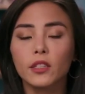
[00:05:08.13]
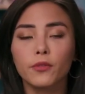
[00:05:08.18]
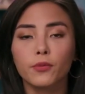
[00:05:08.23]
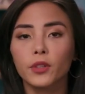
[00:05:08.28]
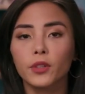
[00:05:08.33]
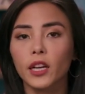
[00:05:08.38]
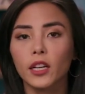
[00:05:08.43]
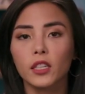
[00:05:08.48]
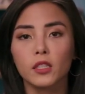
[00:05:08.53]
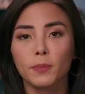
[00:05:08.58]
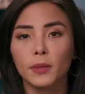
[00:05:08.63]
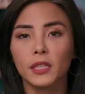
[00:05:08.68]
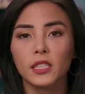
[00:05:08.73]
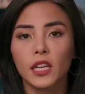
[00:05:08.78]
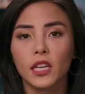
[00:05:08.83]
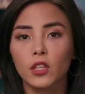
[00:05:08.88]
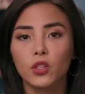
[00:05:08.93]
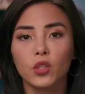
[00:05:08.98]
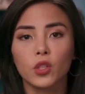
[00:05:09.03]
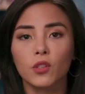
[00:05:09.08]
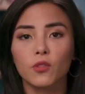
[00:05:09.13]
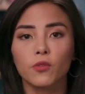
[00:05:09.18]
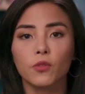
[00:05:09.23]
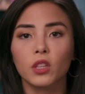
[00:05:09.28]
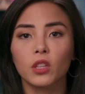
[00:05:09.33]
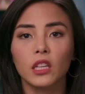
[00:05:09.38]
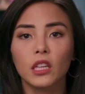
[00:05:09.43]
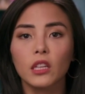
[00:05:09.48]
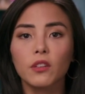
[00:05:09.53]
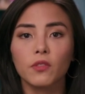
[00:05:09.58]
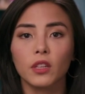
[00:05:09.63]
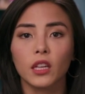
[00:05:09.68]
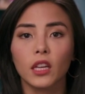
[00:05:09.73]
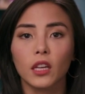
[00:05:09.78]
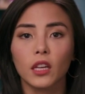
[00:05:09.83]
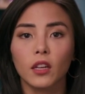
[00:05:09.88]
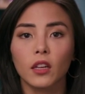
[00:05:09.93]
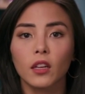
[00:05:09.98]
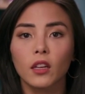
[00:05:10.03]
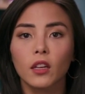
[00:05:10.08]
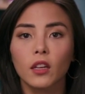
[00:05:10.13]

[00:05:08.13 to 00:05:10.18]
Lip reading: different expectations for the evening.